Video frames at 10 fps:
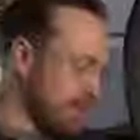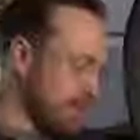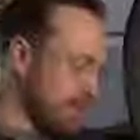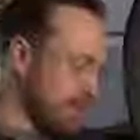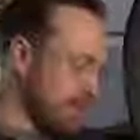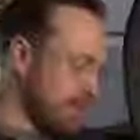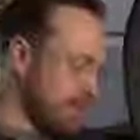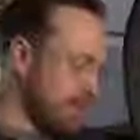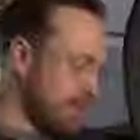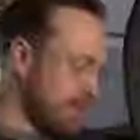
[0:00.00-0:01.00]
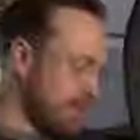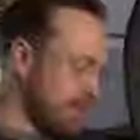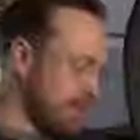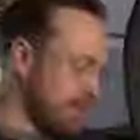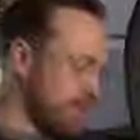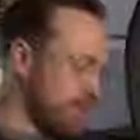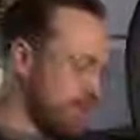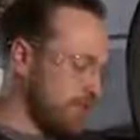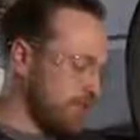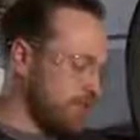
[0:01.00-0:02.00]
and in
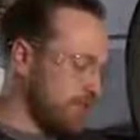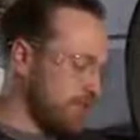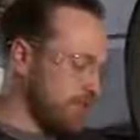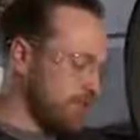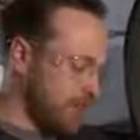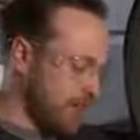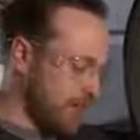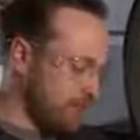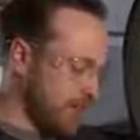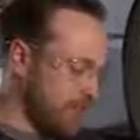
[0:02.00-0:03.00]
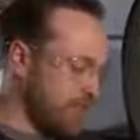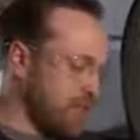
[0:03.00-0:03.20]
general keeps everything happier.